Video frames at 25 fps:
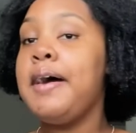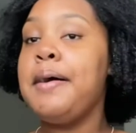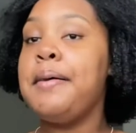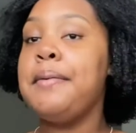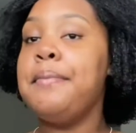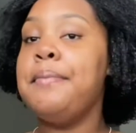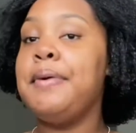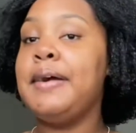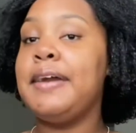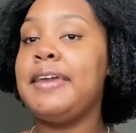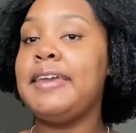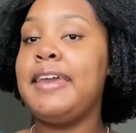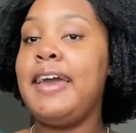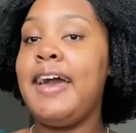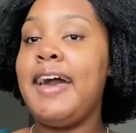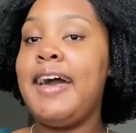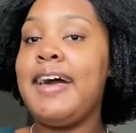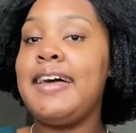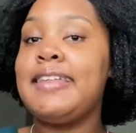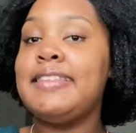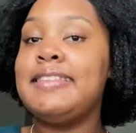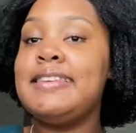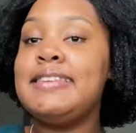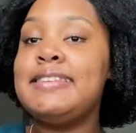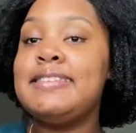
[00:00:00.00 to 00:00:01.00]
But
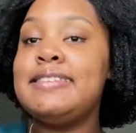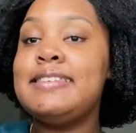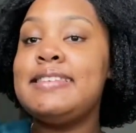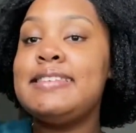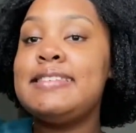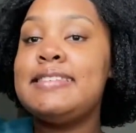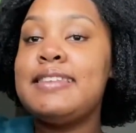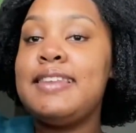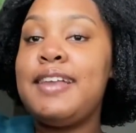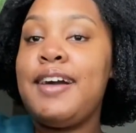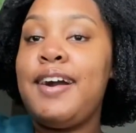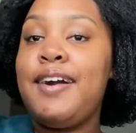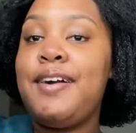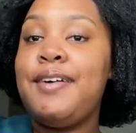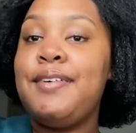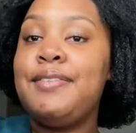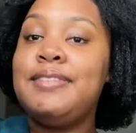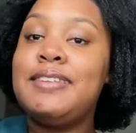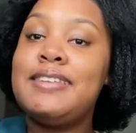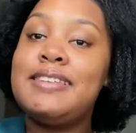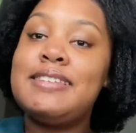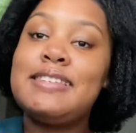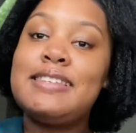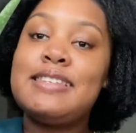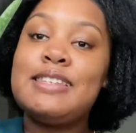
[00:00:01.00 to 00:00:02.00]
yeah, this is Lo,
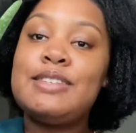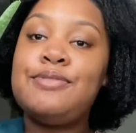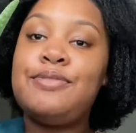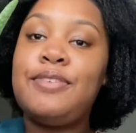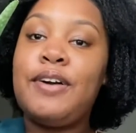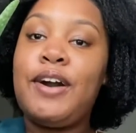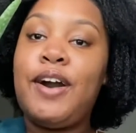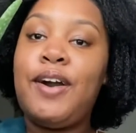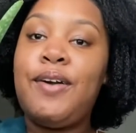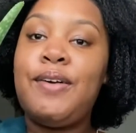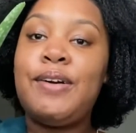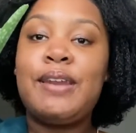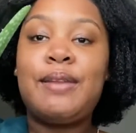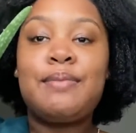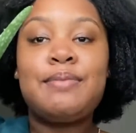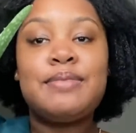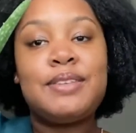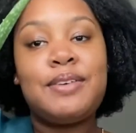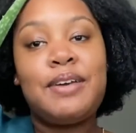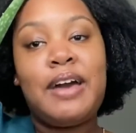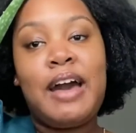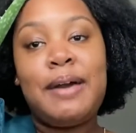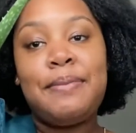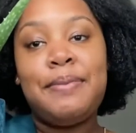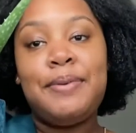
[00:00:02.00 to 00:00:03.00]
this is Faux, and I'm so
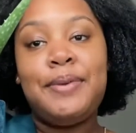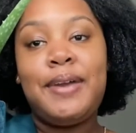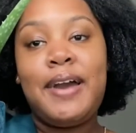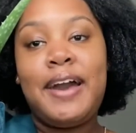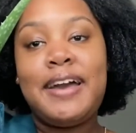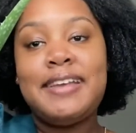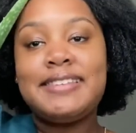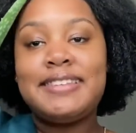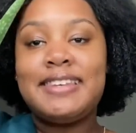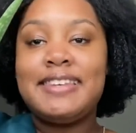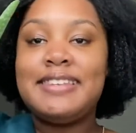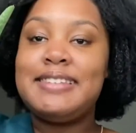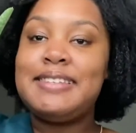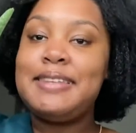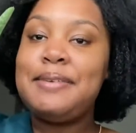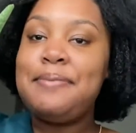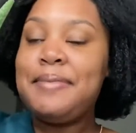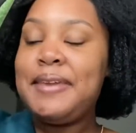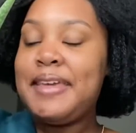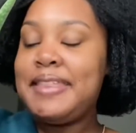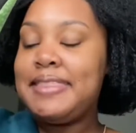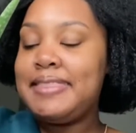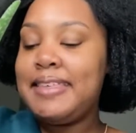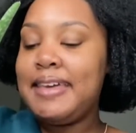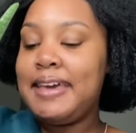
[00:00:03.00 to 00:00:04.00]
happy you guys get to
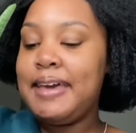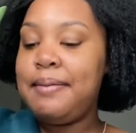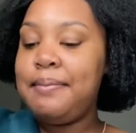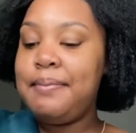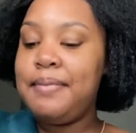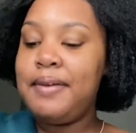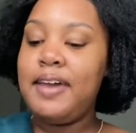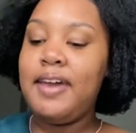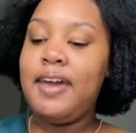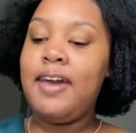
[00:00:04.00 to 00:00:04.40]
meet them.